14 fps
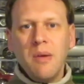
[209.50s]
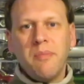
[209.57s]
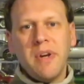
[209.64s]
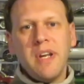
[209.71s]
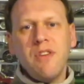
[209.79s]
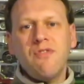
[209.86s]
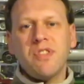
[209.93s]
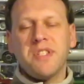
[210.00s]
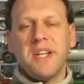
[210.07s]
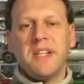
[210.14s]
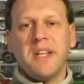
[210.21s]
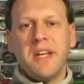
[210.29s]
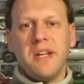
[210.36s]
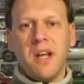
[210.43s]
But
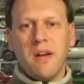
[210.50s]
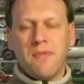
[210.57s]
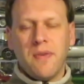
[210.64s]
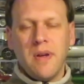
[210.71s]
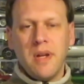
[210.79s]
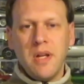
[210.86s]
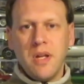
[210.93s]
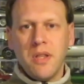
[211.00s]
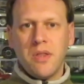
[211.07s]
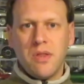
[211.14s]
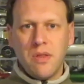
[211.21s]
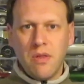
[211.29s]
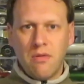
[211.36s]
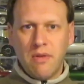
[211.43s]
interestingly enough,
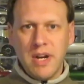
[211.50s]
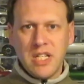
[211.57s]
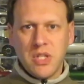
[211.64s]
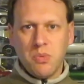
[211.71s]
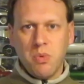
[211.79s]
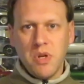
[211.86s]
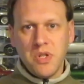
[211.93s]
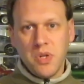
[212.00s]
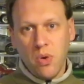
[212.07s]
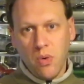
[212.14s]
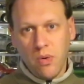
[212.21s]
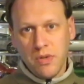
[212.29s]
the race was